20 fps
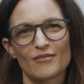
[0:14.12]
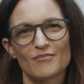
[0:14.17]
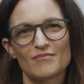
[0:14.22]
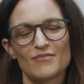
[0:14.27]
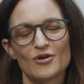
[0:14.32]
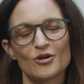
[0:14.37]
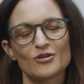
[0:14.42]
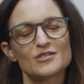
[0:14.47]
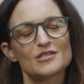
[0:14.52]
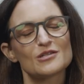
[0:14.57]

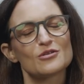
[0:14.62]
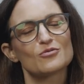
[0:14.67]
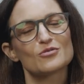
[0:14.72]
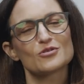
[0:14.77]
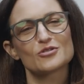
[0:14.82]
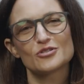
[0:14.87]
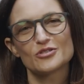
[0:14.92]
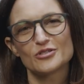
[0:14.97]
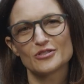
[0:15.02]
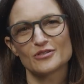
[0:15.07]
Most law
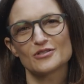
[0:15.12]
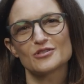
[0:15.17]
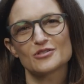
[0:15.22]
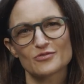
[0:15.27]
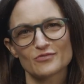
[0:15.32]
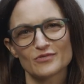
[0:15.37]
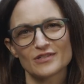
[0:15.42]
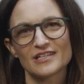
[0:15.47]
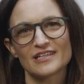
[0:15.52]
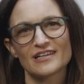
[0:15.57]

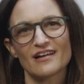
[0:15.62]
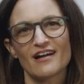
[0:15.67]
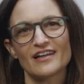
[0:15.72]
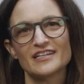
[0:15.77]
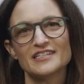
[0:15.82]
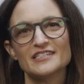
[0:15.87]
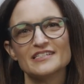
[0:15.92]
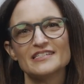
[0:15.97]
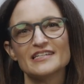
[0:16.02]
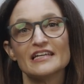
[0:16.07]
students really
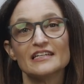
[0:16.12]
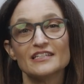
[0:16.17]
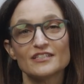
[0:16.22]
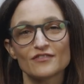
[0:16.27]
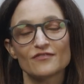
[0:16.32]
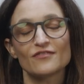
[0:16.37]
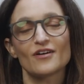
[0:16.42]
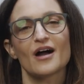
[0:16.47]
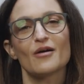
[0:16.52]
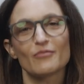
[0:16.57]

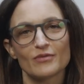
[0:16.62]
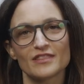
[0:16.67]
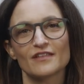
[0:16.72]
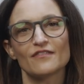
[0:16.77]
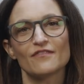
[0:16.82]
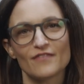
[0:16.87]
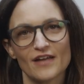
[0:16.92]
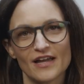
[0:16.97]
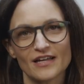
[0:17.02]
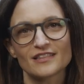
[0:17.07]
identify with the
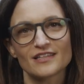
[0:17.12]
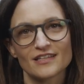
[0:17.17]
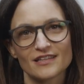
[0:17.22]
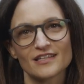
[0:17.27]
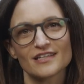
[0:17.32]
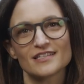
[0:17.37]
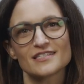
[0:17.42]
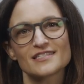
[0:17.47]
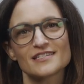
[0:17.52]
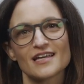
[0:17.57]
fact that
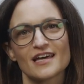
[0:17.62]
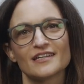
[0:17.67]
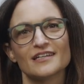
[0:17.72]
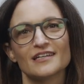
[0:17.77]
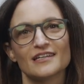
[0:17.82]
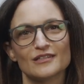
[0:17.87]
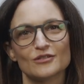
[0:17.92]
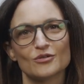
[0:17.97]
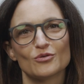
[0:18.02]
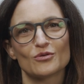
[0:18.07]
they're
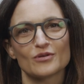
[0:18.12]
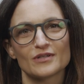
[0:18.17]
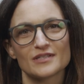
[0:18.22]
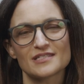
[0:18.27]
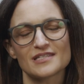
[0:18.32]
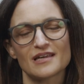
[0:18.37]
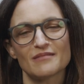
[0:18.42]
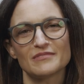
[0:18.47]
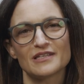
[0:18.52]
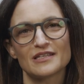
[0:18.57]
studying law. It's
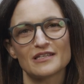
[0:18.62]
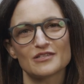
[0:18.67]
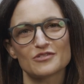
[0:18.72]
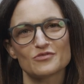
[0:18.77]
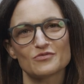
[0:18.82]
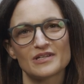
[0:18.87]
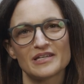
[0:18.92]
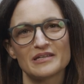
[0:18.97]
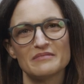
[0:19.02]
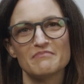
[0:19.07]
something that's
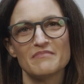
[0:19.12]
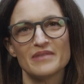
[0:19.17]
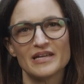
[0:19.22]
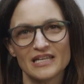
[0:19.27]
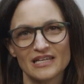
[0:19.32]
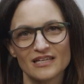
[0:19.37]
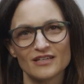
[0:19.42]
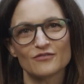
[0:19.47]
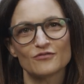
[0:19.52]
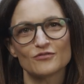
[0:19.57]
really
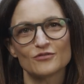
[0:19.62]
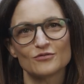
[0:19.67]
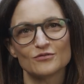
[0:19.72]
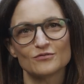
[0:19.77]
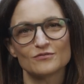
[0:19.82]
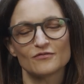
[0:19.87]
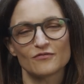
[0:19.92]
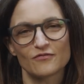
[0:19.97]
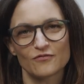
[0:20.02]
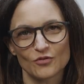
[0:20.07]
meaningful
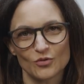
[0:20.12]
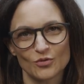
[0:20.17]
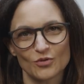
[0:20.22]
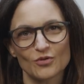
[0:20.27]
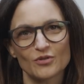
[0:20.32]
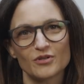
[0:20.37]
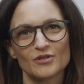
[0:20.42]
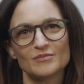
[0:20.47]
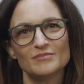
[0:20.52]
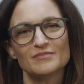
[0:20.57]

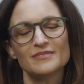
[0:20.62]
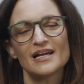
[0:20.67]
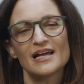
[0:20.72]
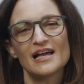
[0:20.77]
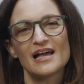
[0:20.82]
for them.